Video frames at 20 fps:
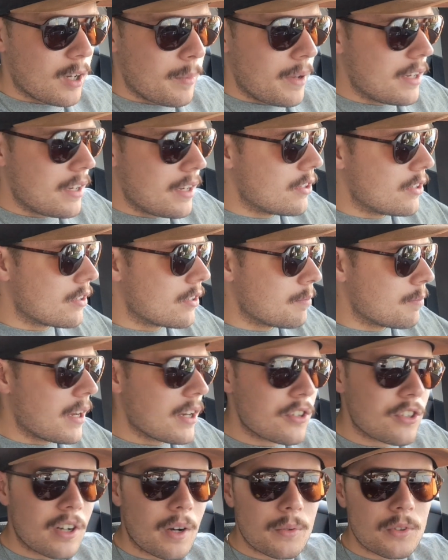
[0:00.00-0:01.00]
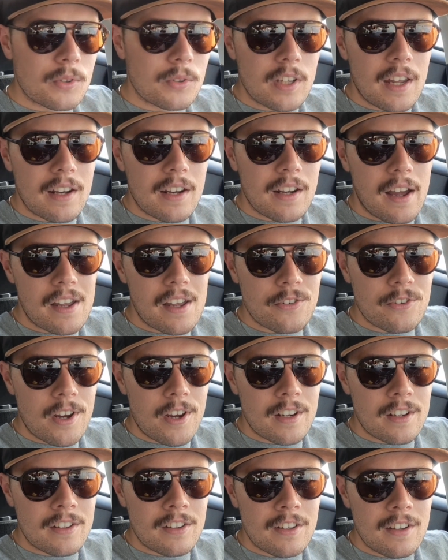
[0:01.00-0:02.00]
Made sure I was staying
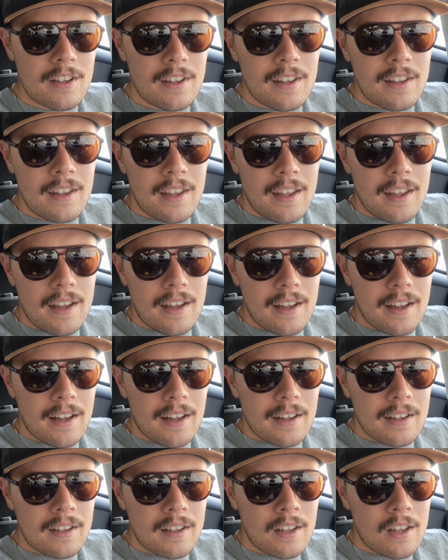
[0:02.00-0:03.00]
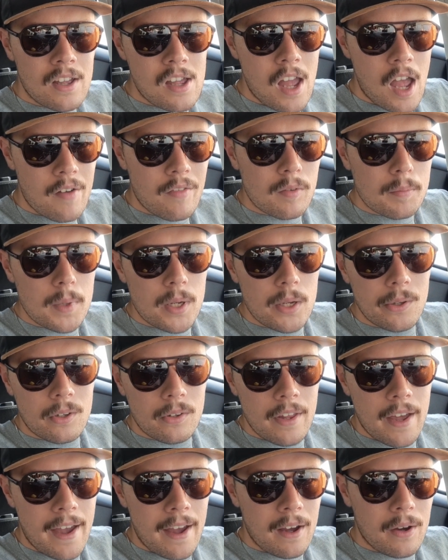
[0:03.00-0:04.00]
hydrated. Have a meal
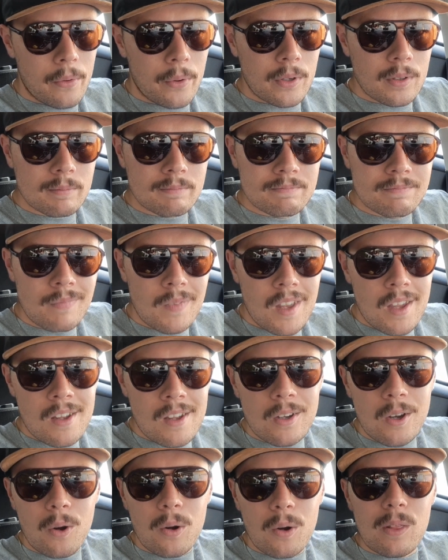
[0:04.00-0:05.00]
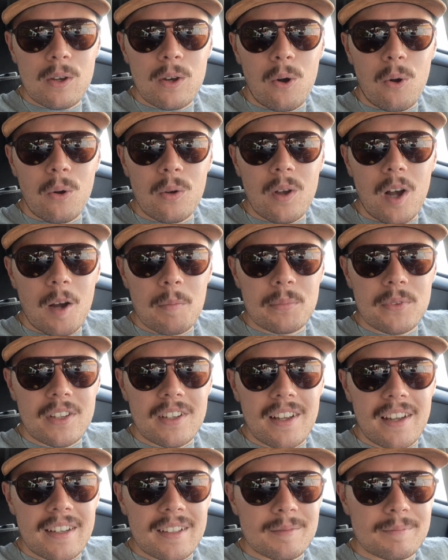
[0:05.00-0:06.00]
now and go to the Gold Cup
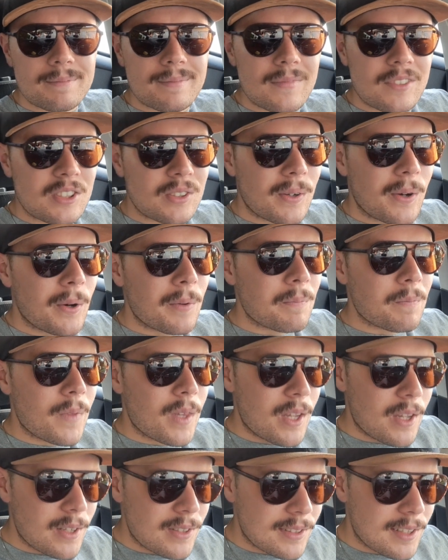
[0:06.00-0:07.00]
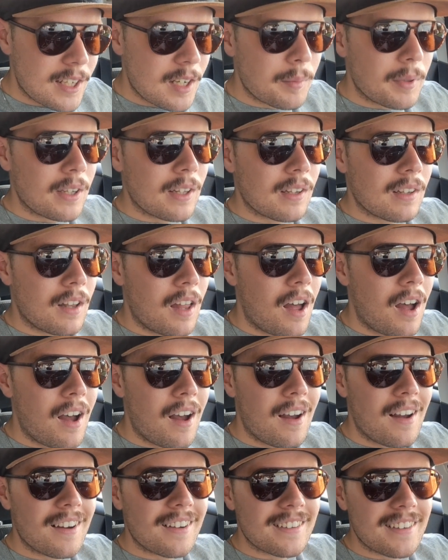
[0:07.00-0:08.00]
tonight. So it's gonna be a
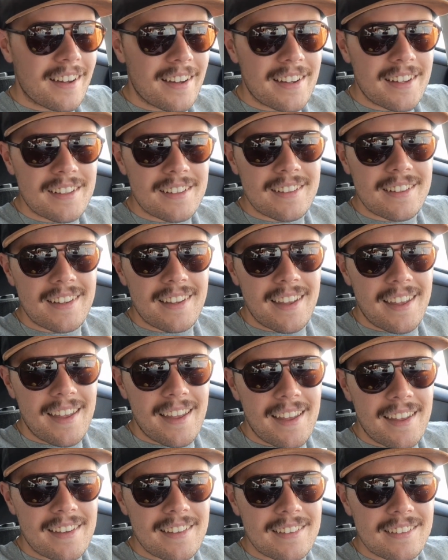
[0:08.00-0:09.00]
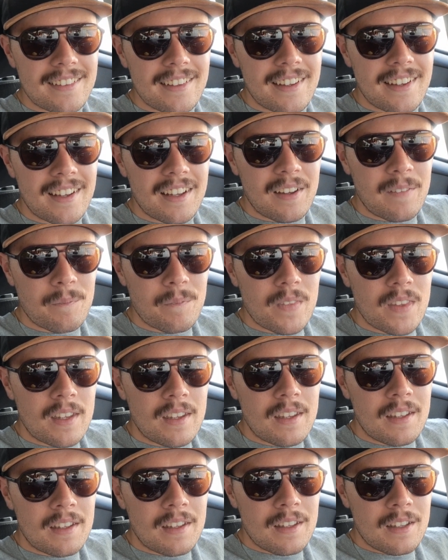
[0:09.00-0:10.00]
long night, and
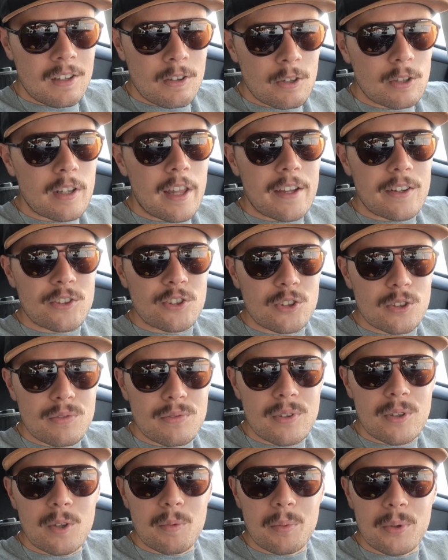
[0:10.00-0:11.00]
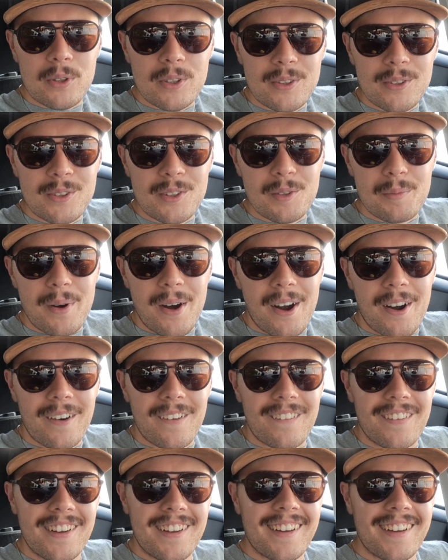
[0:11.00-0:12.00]
legs should feel pretty good tomorrow.